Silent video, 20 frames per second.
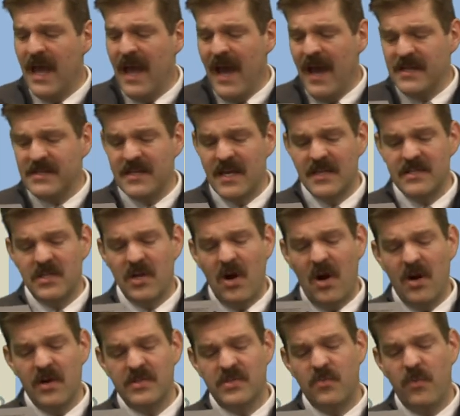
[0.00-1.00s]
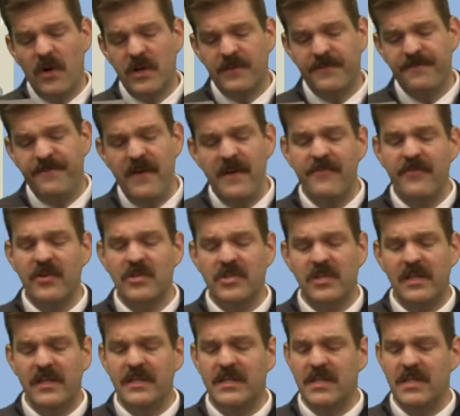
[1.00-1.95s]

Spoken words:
SS guards worked feverishly